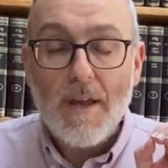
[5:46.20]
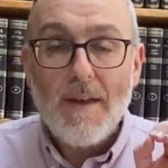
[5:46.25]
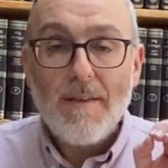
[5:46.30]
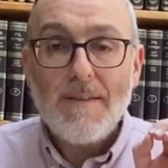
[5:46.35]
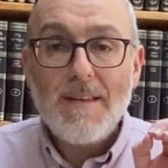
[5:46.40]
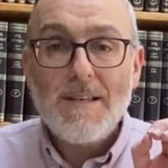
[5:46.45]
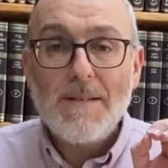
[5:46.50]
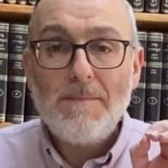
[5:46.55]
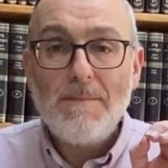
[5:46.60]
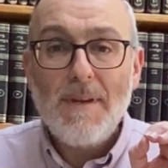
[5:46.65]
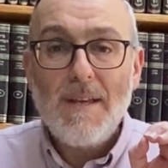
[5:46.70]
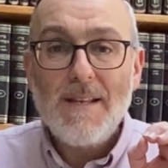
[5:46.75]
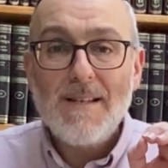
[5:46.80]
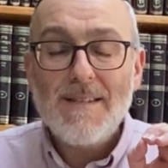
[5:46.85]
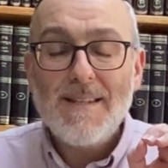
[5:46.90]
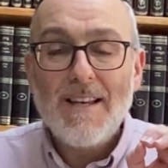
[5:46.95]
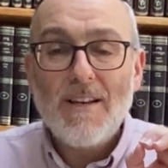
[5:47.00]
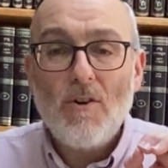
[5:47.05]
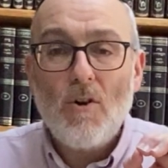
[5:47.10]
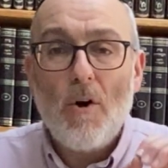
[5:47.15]
This means
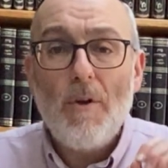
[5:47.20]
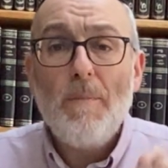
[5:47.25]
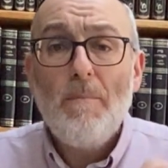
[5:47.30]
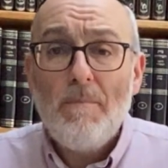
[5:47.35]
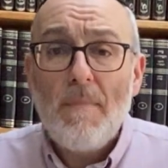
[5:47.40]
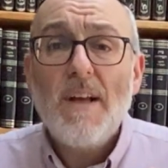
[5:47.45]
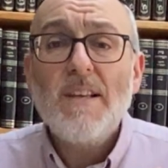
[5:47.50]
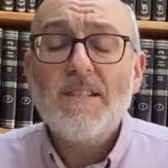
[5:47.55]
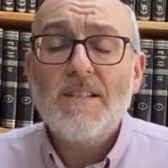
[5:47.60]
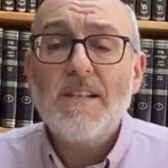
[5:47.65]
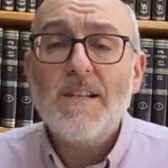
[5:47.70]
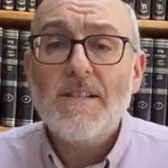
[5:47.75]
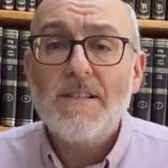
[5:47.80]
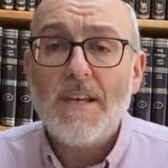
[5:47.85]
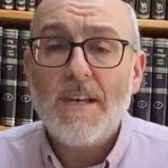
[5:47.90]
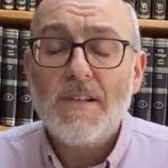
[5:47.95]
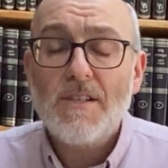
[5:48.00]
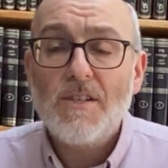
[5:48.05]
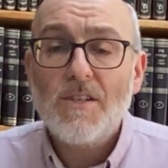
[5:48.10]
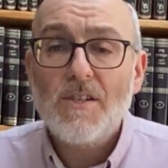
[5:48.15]
that God must
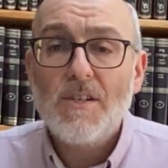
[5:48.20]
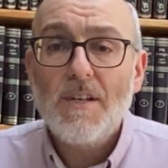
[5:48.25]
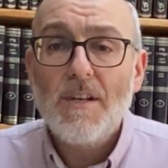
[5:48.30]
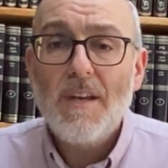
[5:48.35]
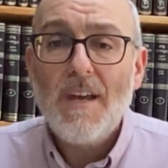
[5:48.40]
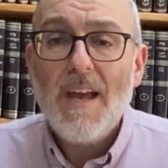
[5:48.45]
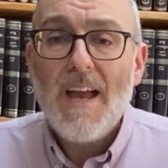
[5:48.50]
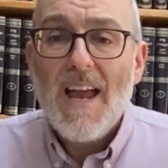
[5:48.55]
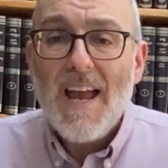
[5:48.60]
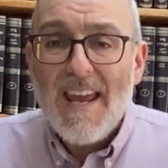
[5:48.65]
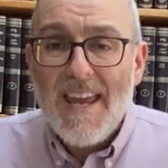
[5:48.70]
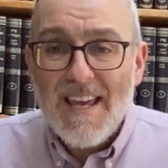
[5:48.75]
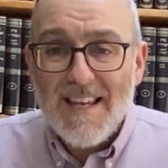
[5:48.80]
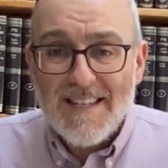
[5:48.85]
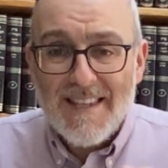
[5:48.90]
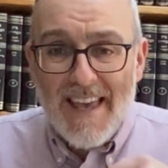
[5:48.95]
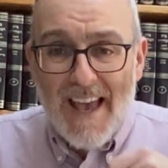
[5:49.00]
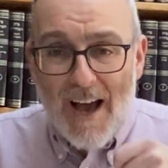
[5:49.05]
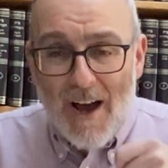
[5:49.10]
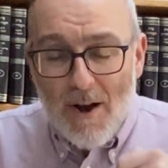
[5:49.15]
exist. He is
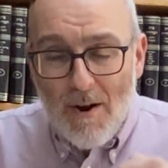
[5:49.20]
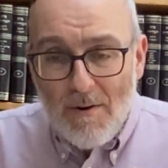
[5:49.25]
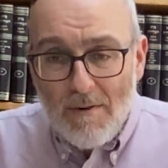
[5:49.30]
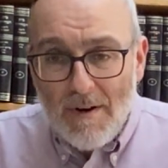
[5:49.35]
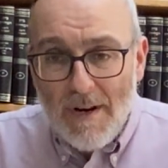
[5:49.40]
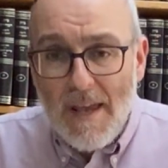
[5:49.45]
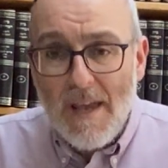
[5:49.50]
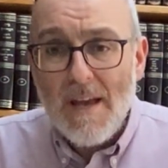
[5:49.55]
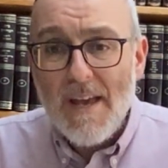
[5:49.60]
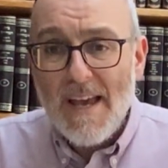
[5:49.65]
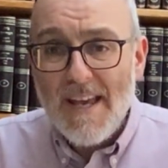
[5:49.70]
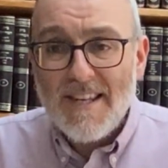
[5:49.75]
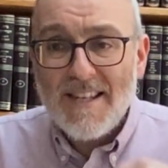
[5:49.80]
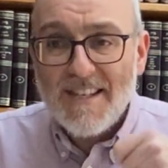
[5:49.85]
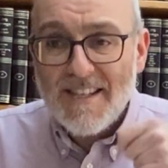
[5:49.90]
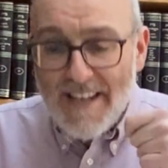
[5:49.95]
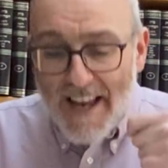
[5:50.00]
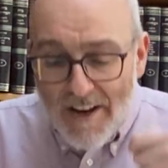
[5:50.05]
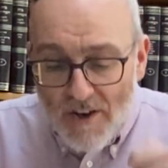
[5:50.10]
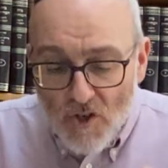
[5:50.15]
the only
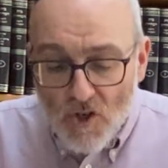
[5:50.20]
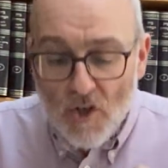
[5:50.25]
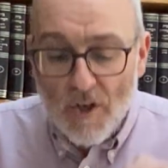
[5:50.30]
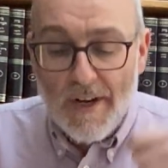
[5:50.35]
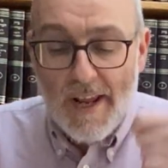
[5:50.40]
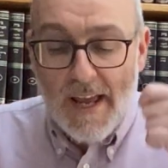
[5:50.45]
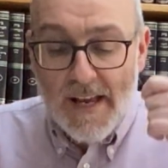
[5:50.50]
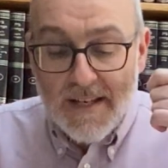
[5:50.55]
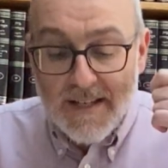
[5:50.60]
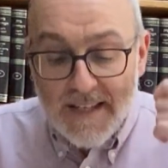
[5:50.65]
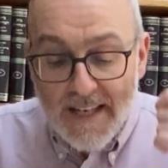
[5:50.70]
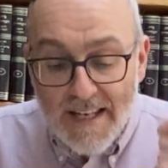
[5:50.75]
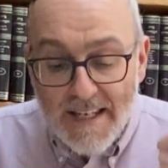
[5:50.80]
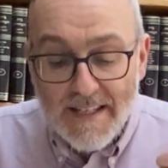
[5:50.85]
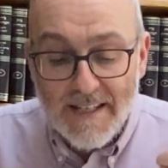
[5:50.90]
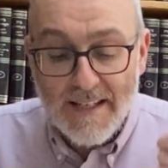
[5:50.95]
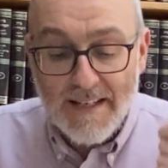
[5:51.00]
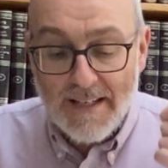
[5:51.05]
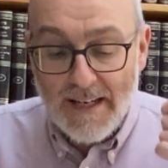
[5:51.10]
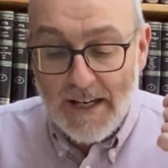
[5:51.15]
essential
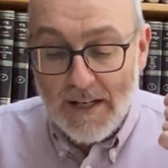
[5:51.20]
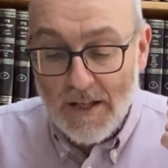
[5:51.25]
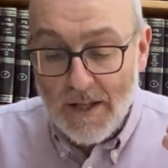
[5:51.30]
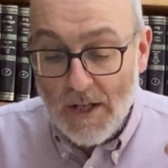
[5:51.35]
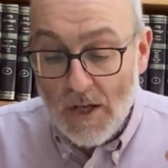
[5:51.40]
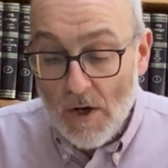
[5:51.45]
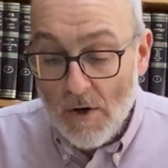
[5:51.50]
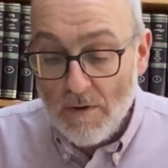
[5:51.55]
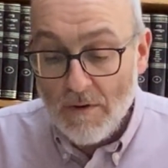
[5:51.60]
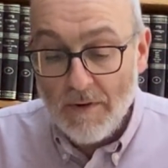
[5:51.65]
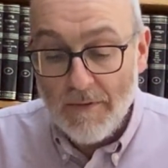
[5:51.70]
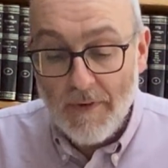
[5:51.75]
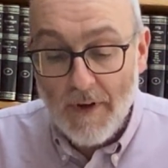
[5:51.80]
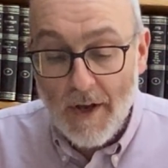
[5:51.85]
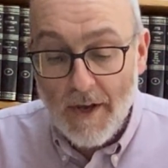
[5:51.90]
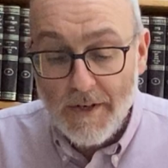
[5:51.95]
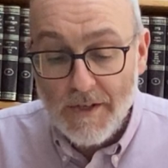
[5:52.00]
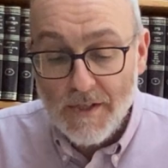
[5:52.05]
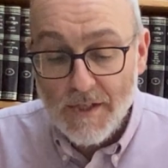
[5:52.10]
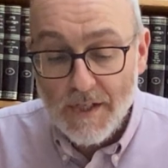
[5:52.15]
existent in the
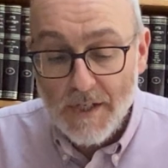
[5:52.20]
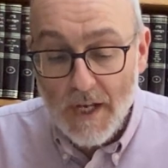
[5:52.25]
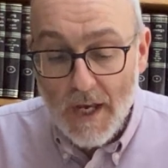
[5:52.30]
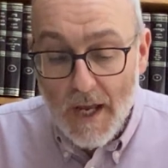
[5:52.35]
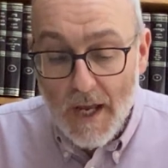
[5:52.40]
universe.